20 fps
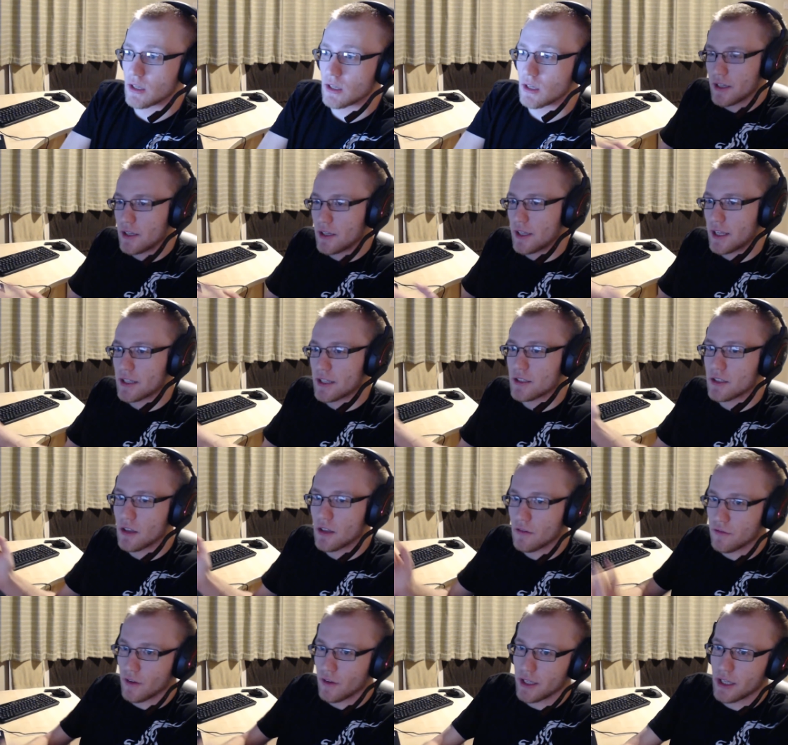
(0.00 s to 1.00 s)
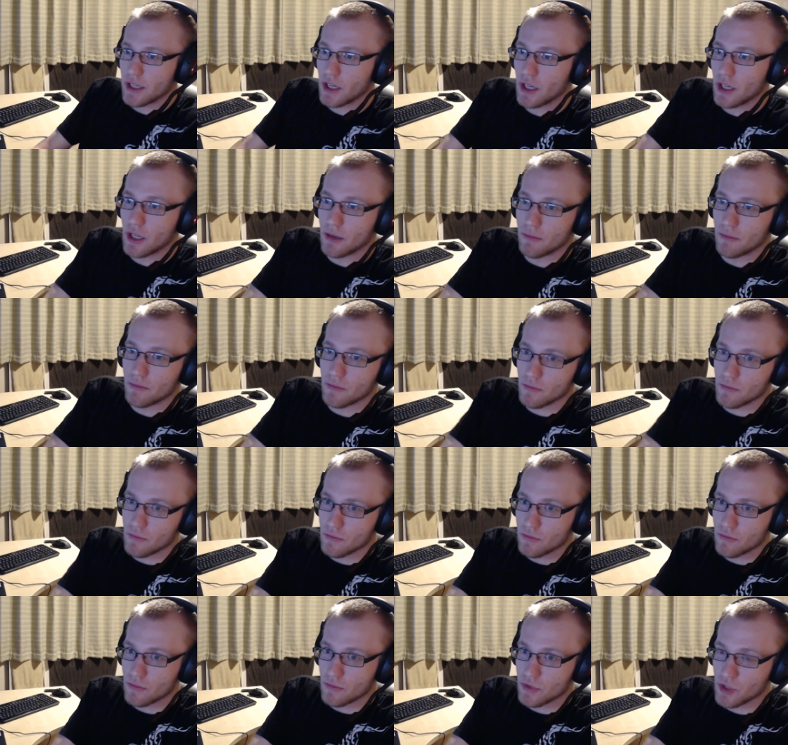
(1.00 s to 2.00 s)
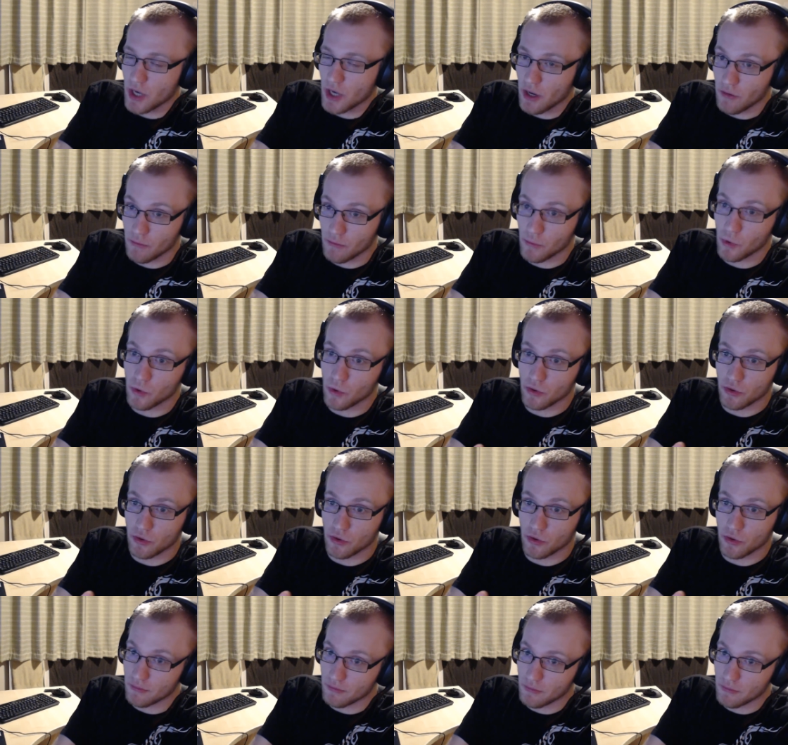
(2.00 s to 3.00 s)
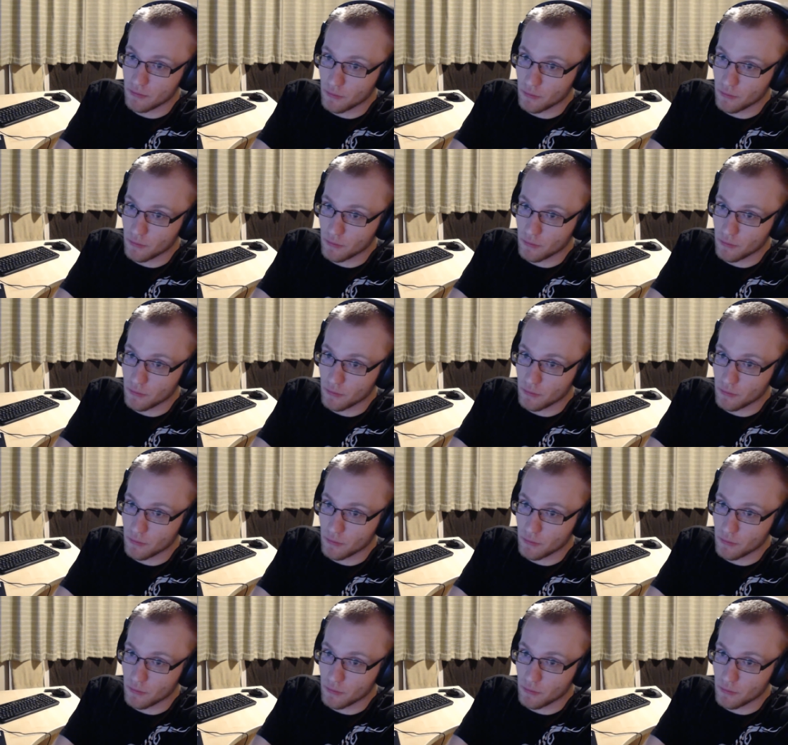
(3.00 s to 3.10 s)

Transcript: And you get stuff like um, Shadow of Mordor,